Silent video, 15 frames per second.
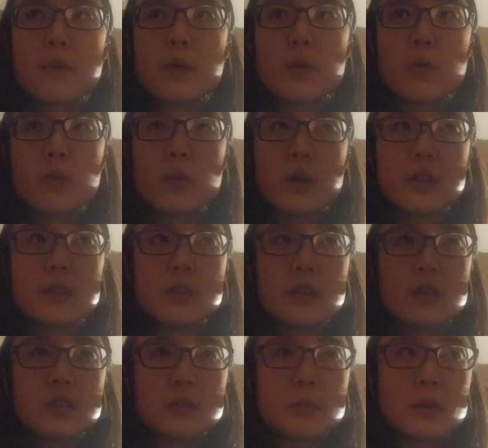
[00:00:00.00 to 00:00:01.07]
when
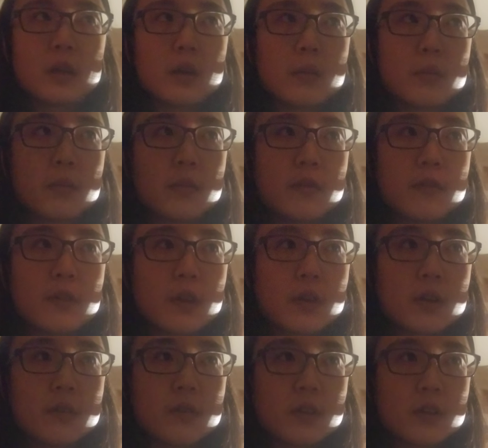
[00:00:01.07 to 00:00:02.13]
things become
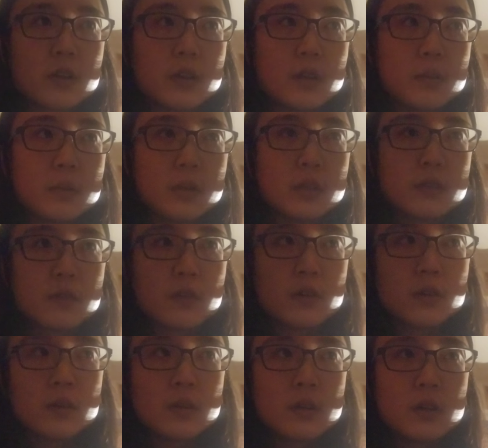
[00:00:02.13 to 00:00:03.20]
very, very
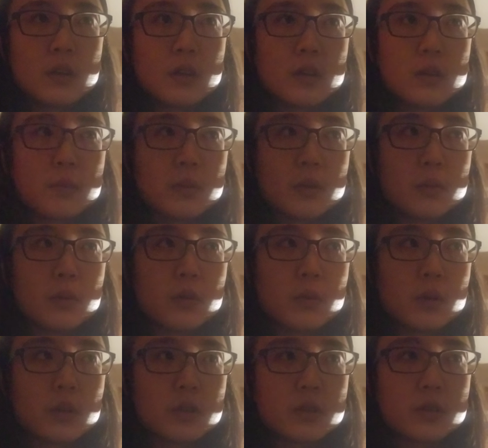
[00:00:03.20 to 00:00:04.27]
peaceful, people
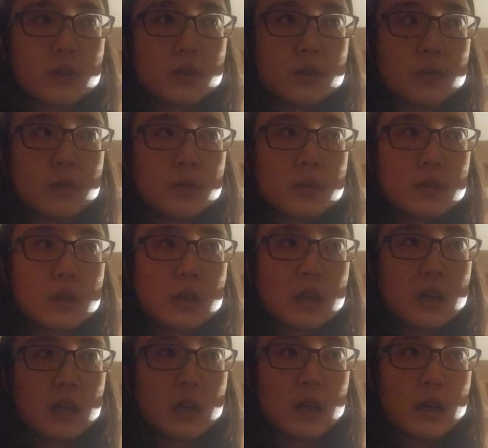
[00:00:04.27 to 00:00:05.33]
want to
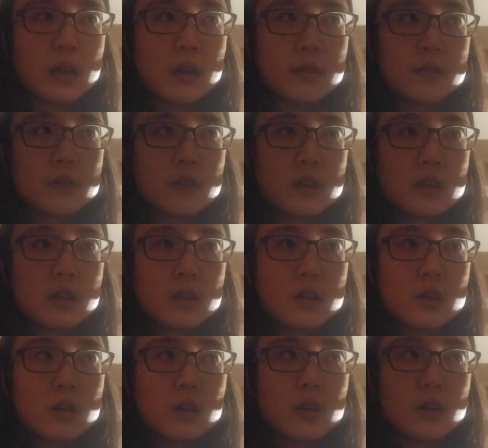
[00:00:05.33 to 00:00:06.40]
have
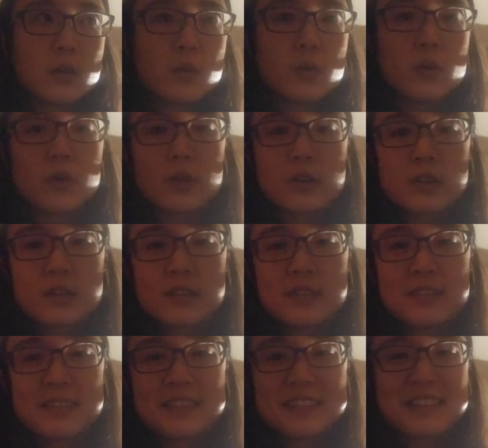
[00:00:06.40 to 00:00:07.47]
a war.
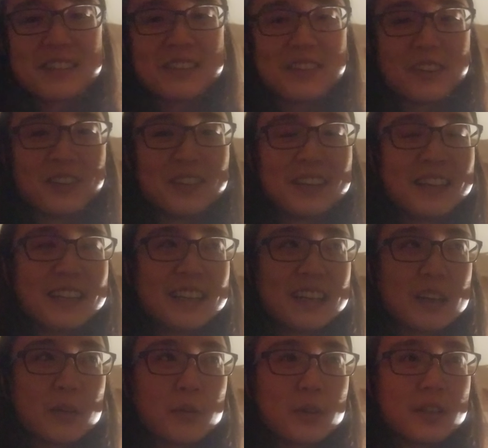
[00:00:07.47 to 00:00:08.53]
You know,
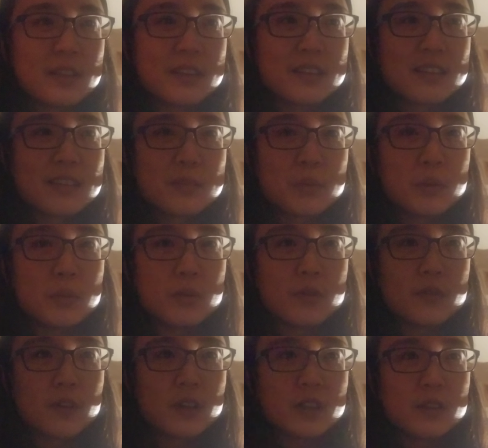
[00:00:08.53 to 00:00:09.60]
when people
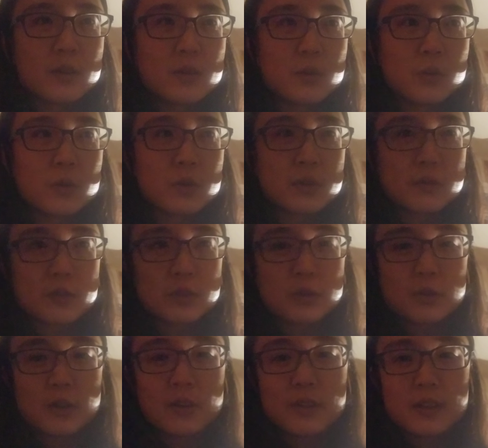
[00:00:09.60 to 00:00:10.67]
fight wars for too
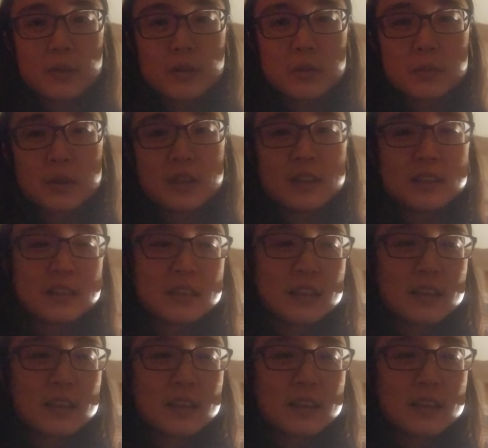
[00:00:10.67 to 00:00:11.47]
long, they want peace.